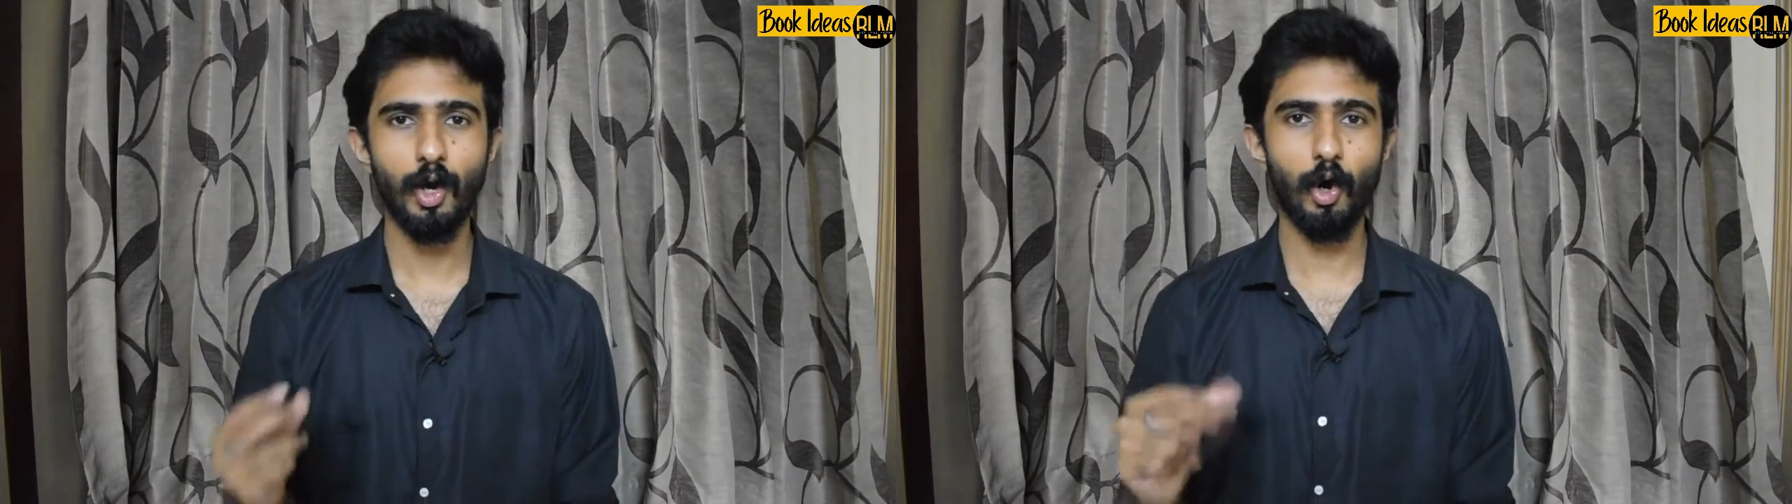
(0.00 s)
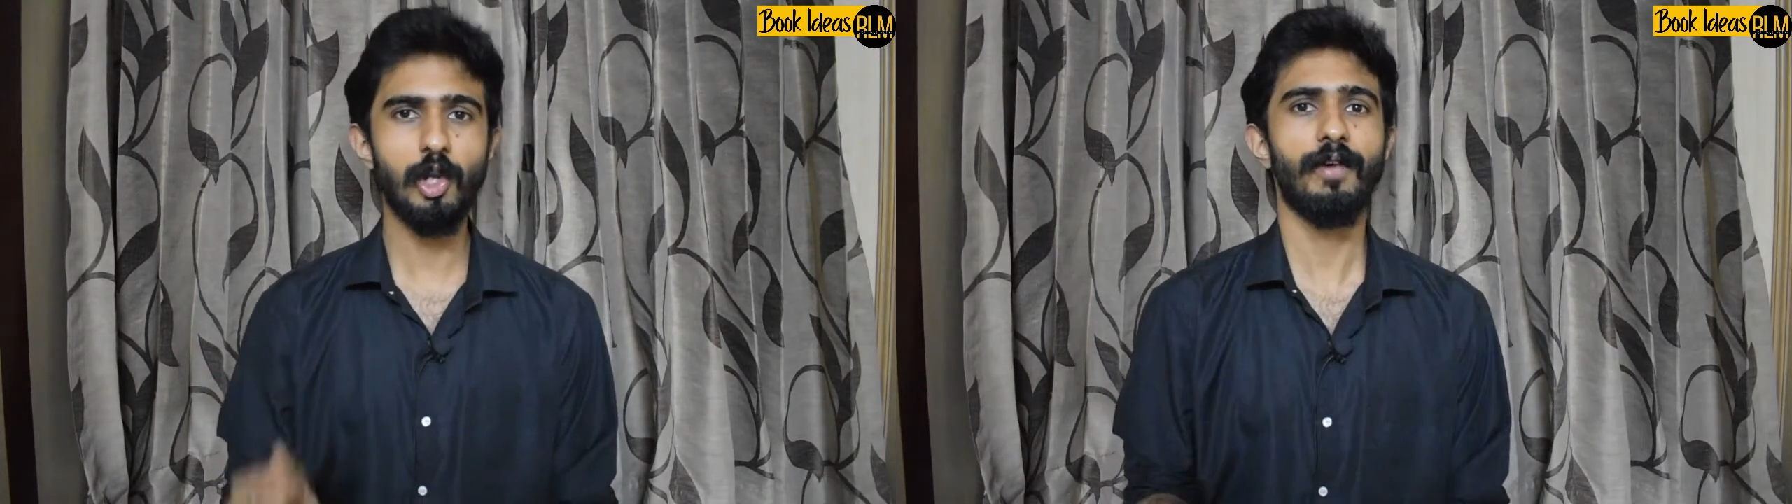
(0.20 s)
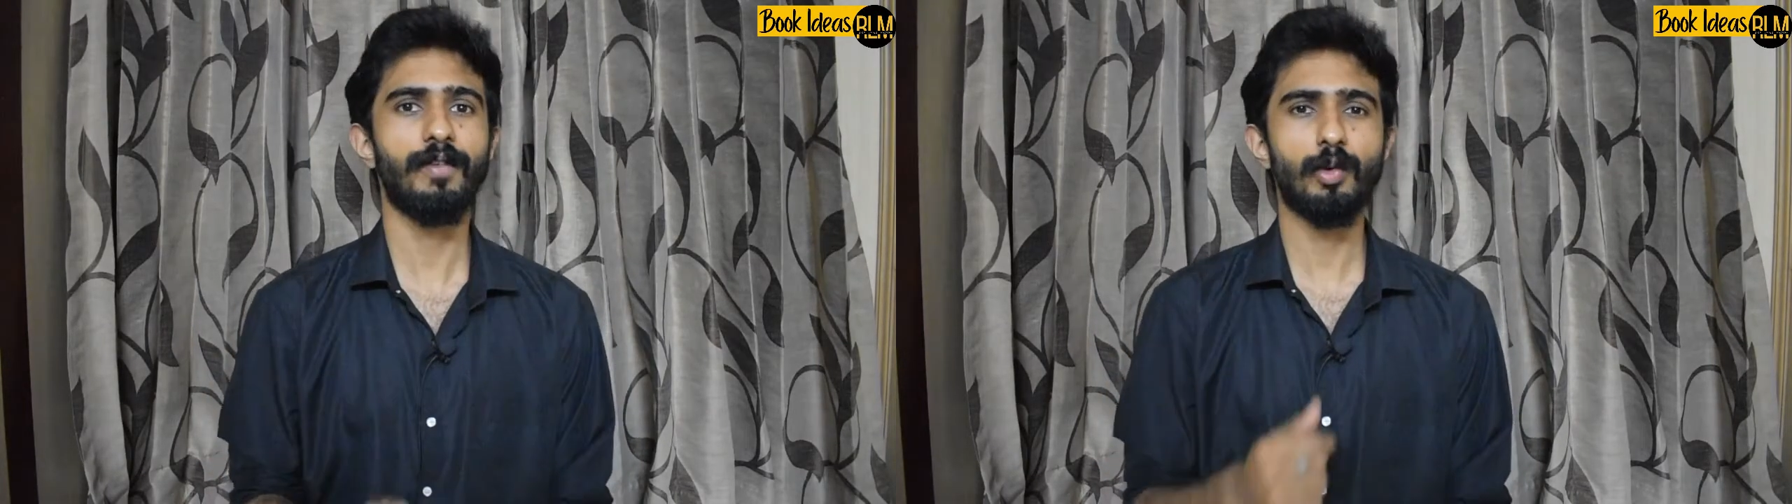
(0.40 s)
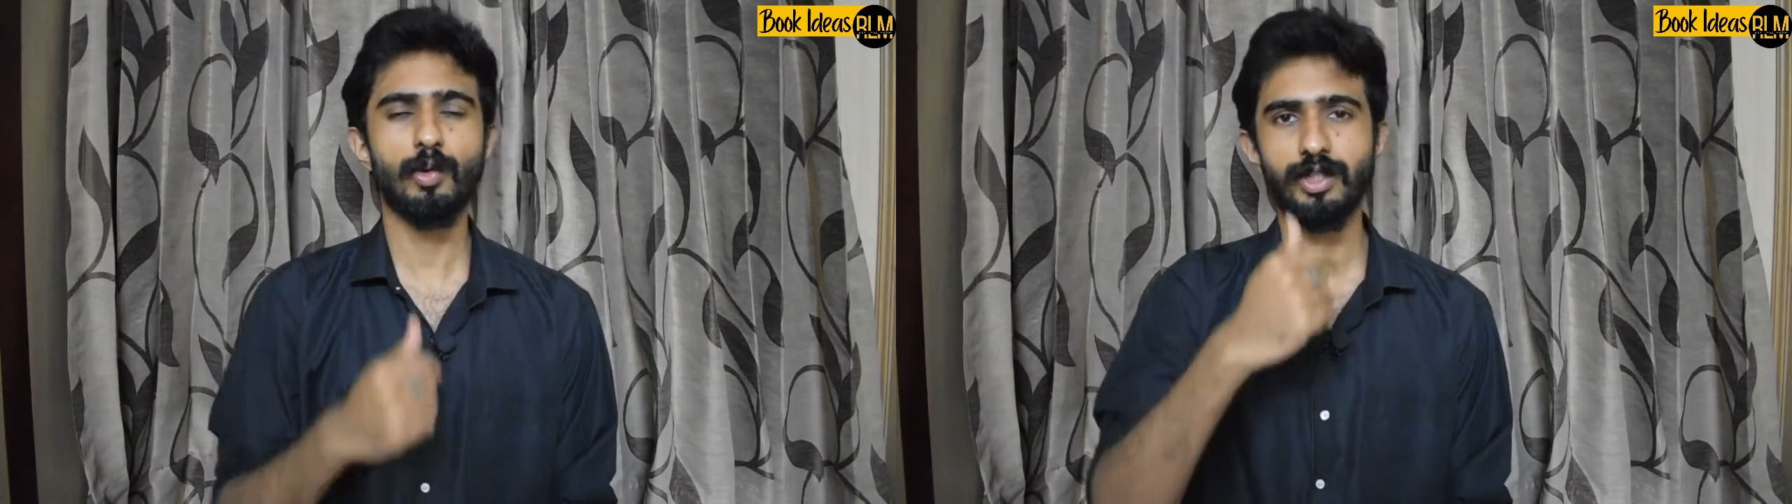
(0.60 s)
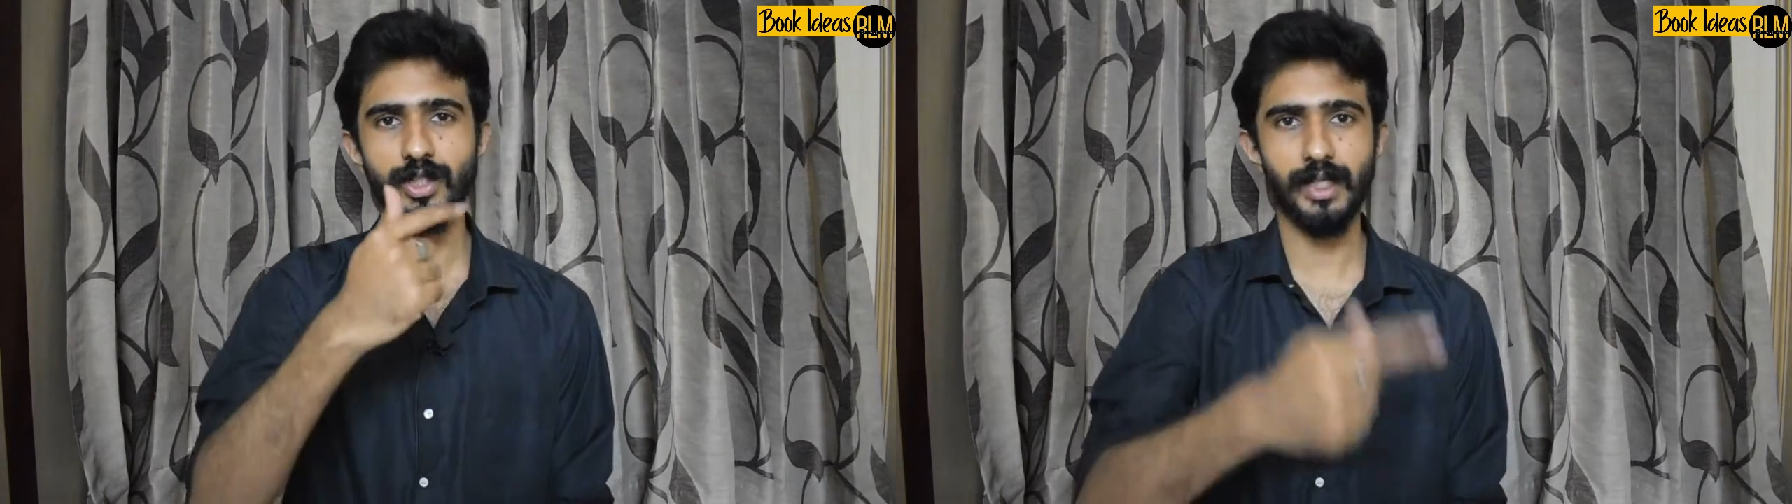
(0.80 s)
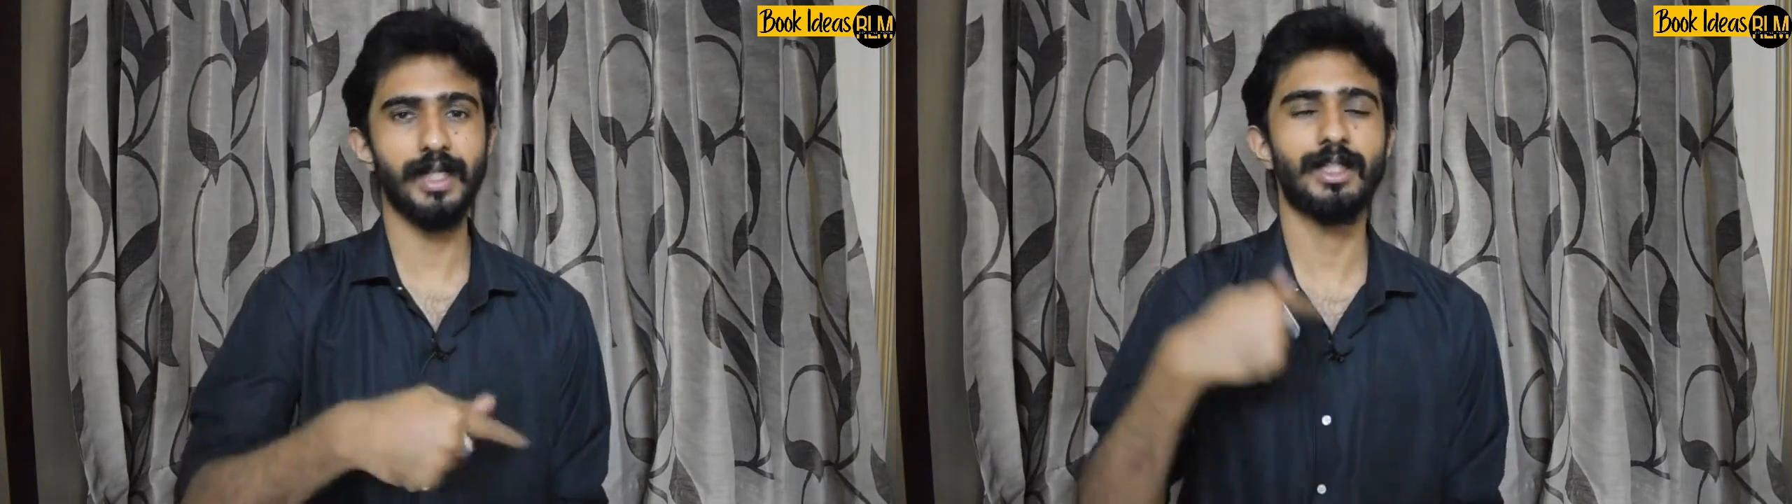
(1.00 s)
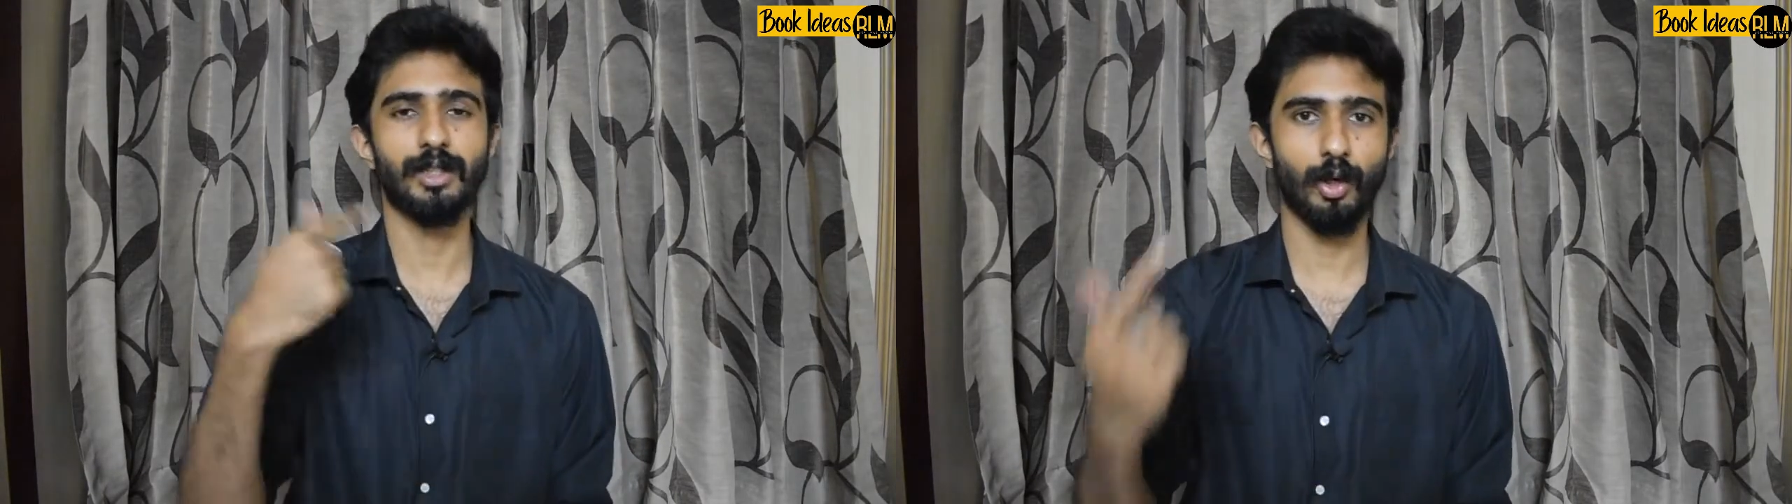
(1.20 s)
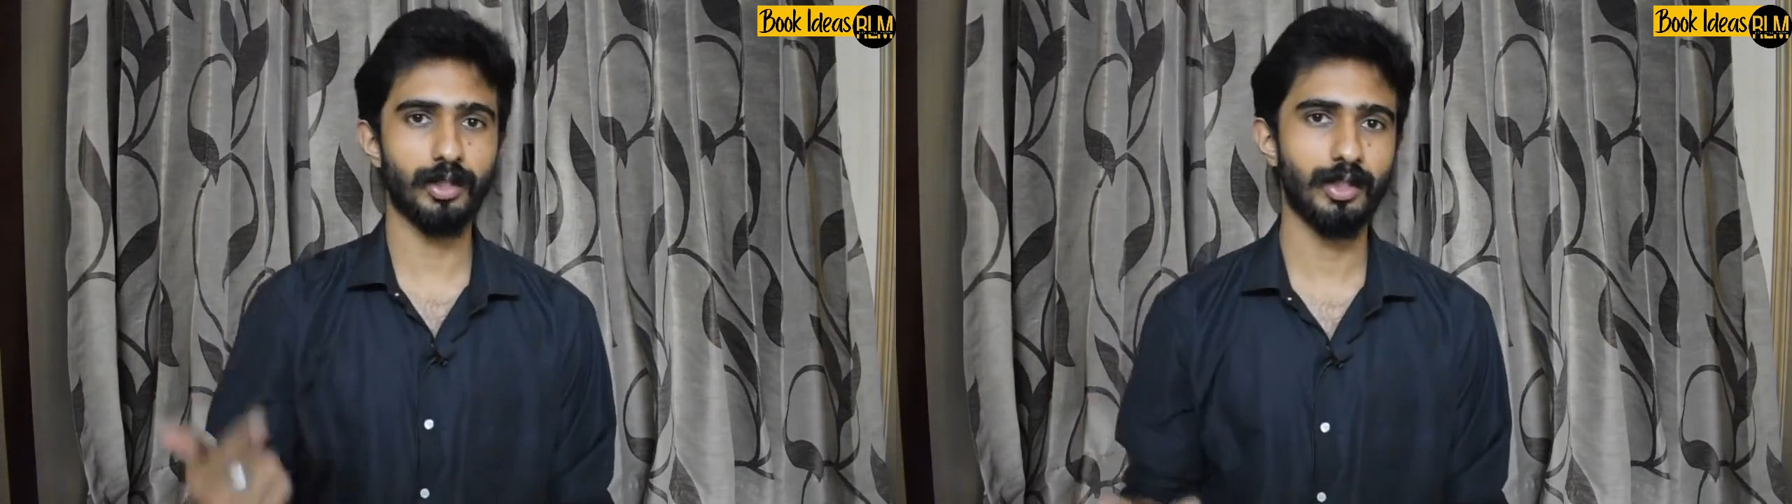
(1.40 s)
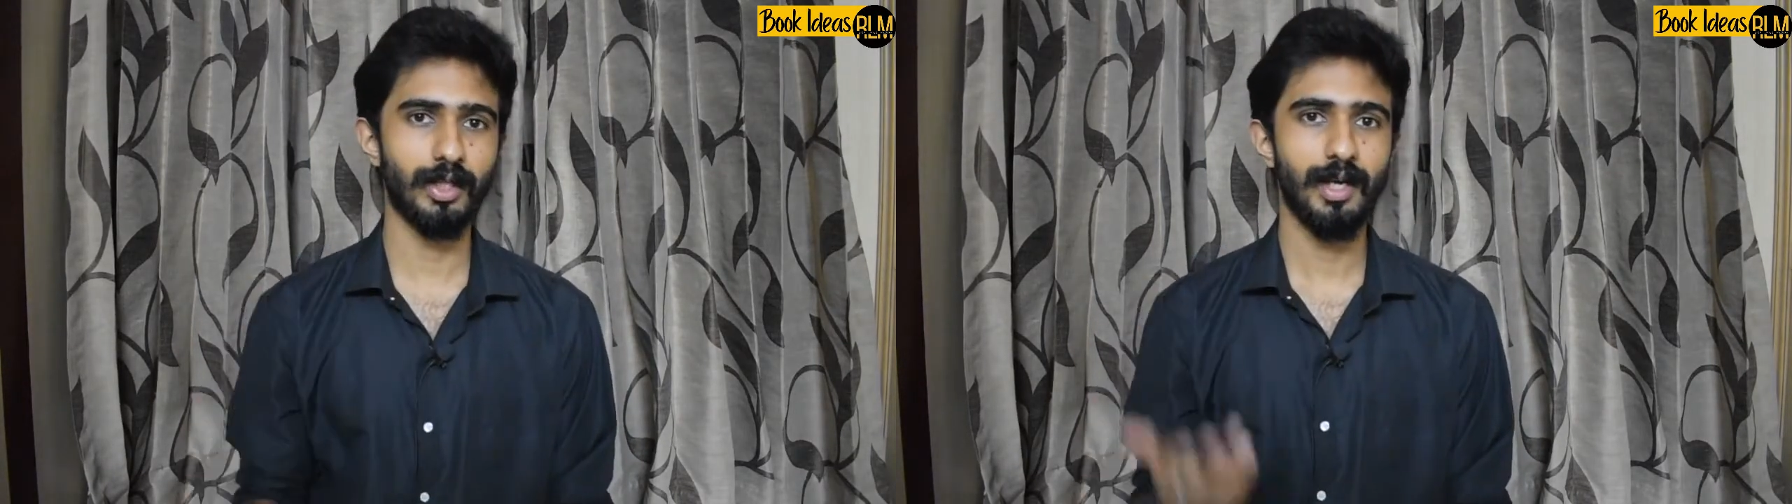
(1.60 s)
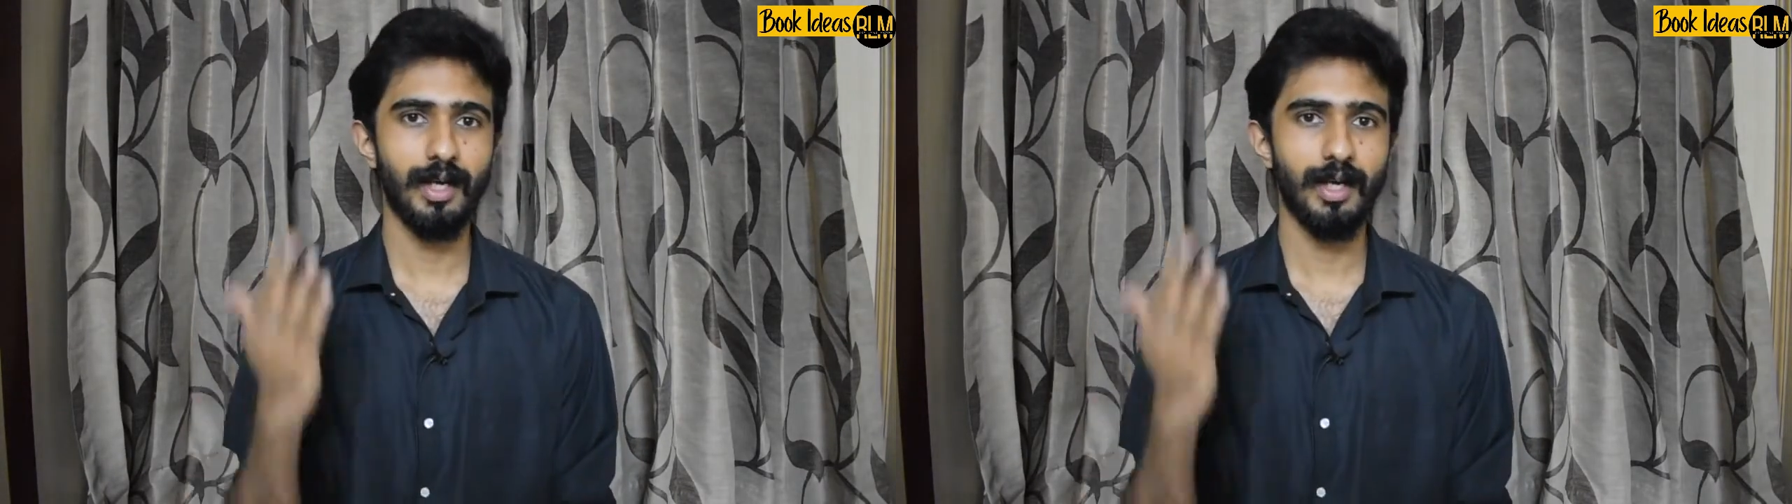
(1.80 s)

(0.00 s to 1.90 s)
All you have to do is change thoughts.